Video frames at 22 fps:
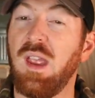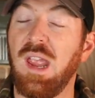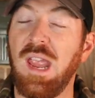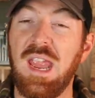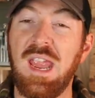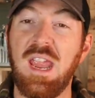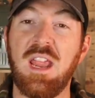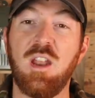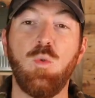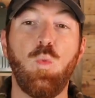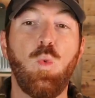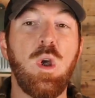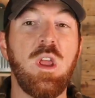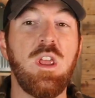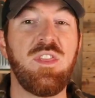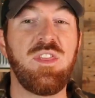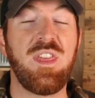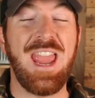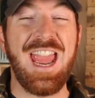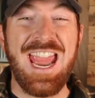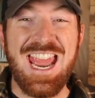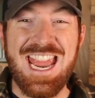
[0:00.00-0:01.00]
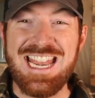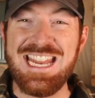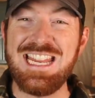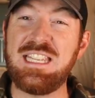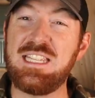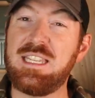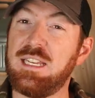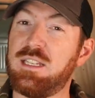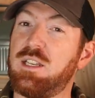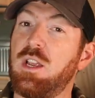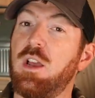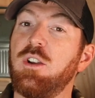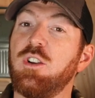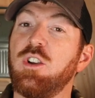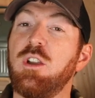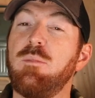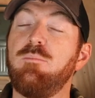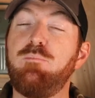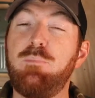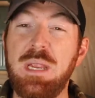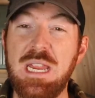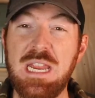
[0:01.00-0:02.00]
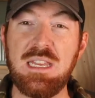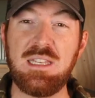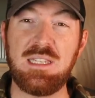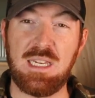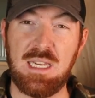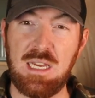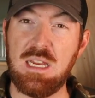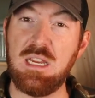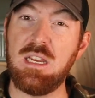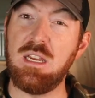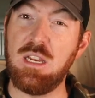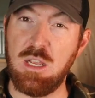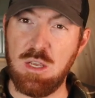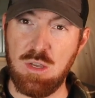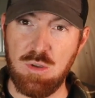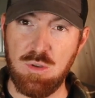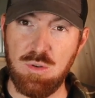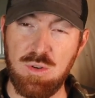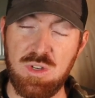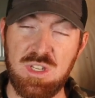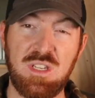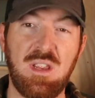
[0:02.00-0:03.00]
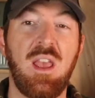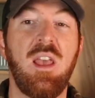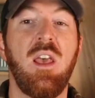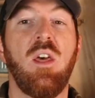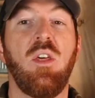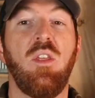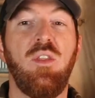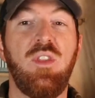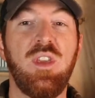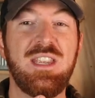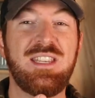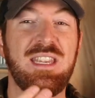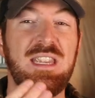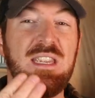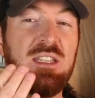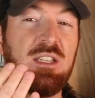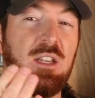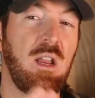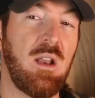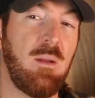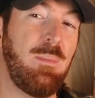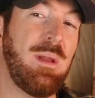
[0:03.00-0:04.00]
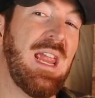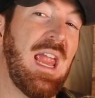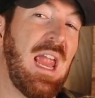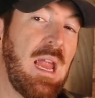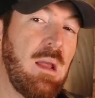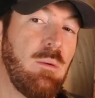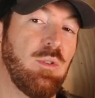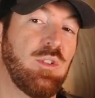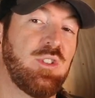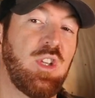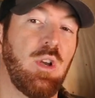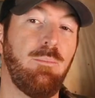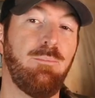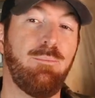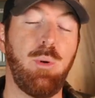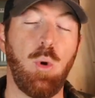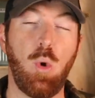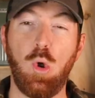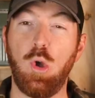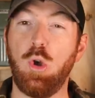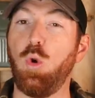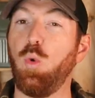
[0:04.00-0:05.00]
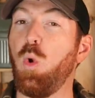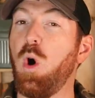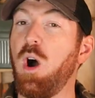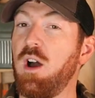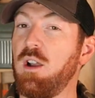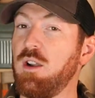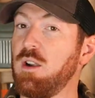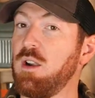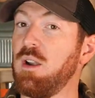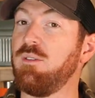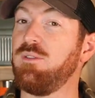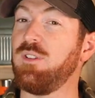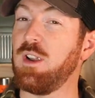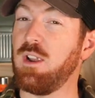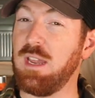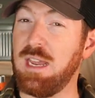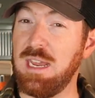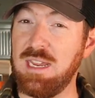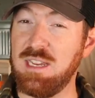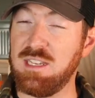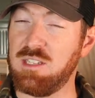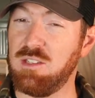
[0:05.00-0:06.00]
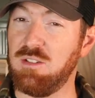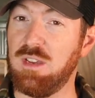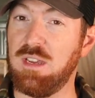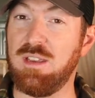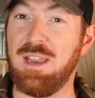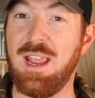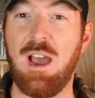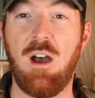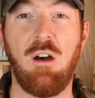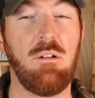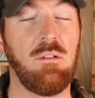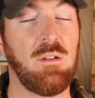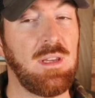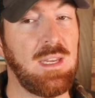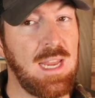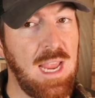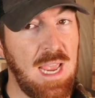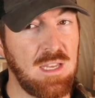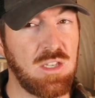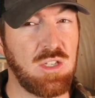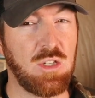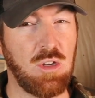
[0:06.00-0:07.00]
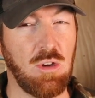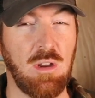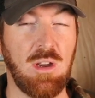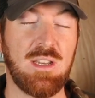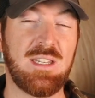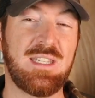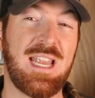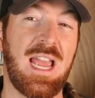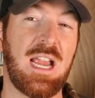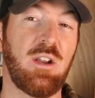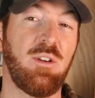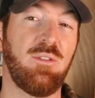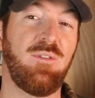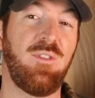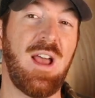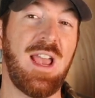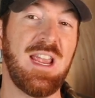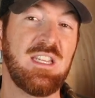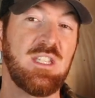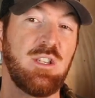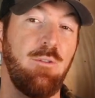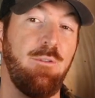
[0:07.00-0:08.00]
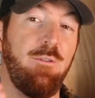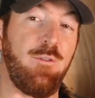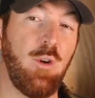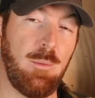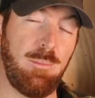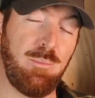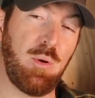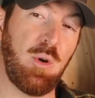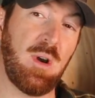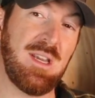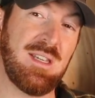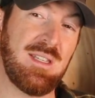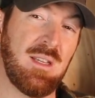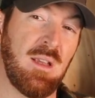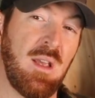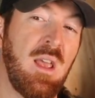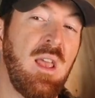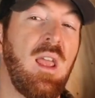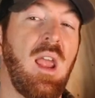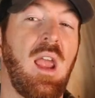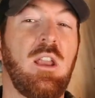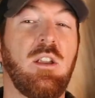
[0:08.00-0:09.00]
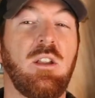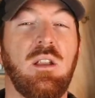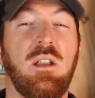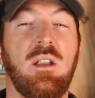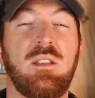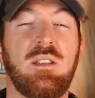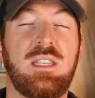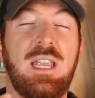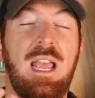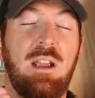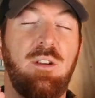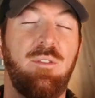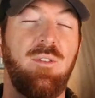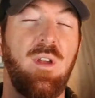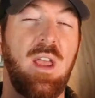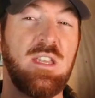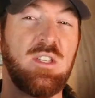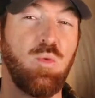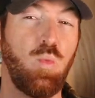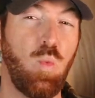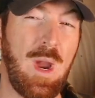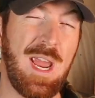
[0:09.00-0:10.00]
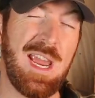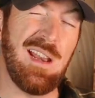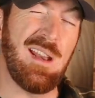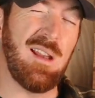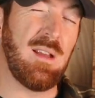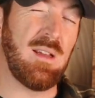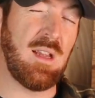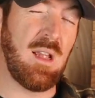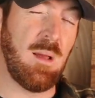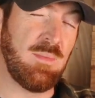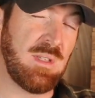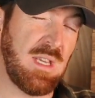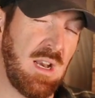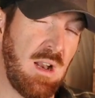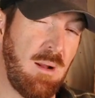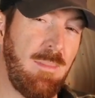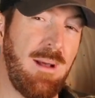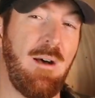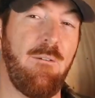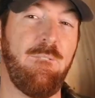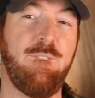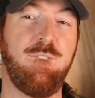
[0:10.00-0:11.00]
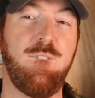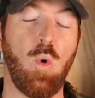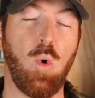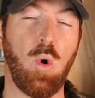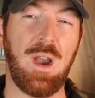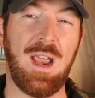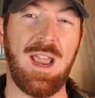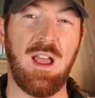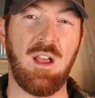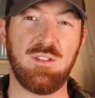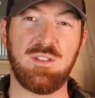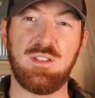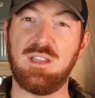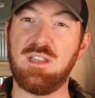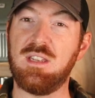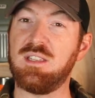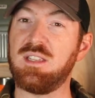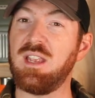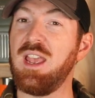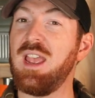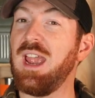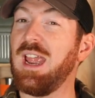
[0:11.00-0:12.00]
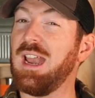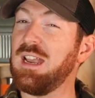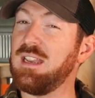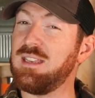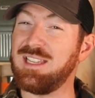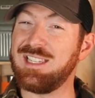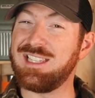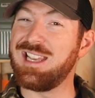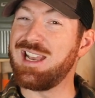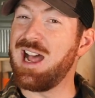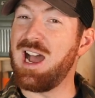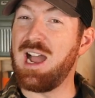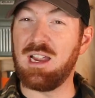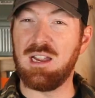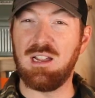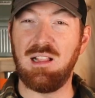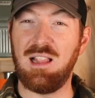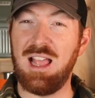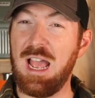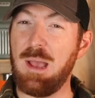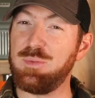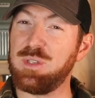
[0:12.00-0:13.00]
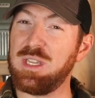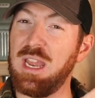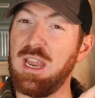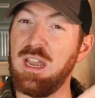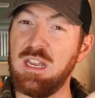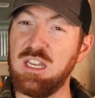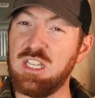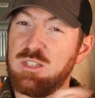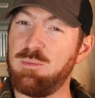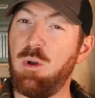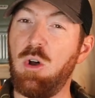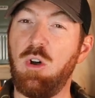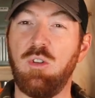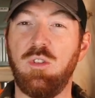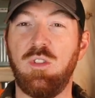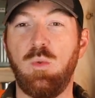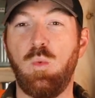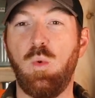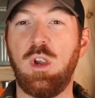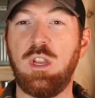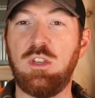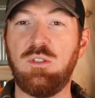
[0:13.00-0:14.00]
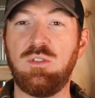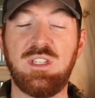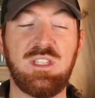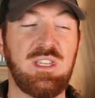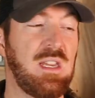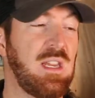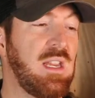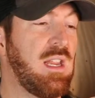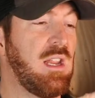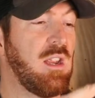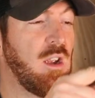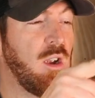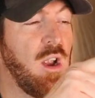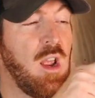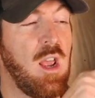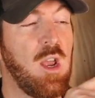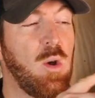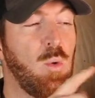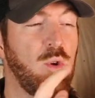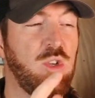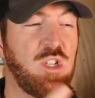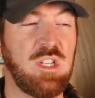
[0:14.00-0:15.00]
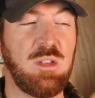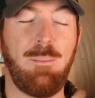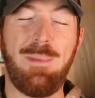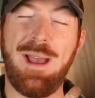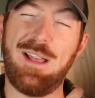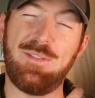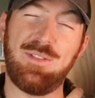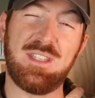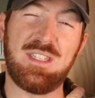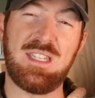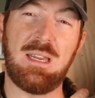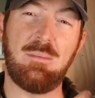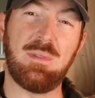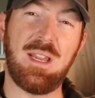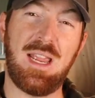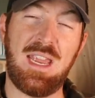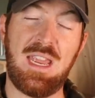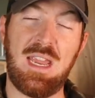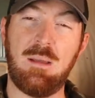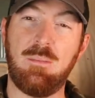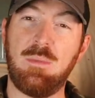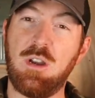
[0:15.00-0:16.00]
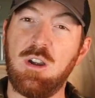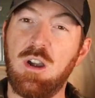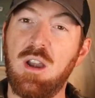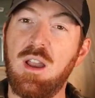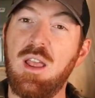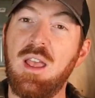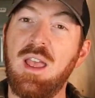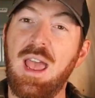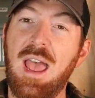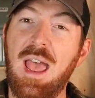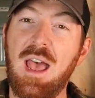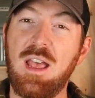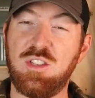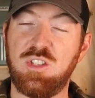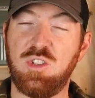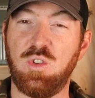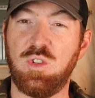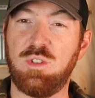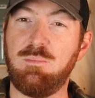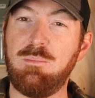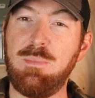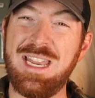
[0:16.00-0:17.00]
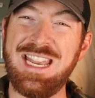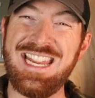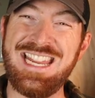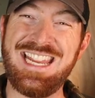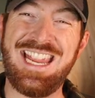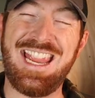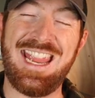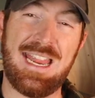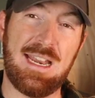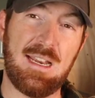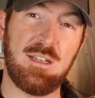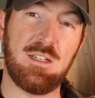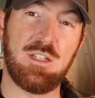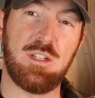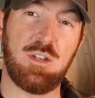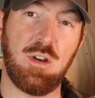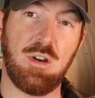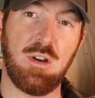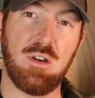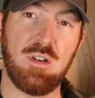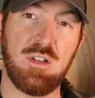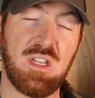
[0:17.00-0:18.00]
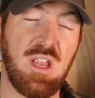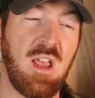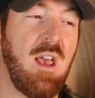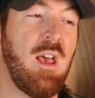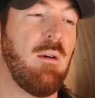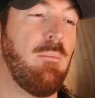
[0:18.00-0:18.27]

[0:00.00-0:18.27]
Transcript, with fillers: And with 8,600 BTUs, this is gonna be able to boil water very easily. Now, yes, you're gonna sacrifice footprint and you're gonna sacrifice weight. It comes in at about 4 ounces and it does not collapse any smaller than what you see here, which is about the same diameter as those mini canisters.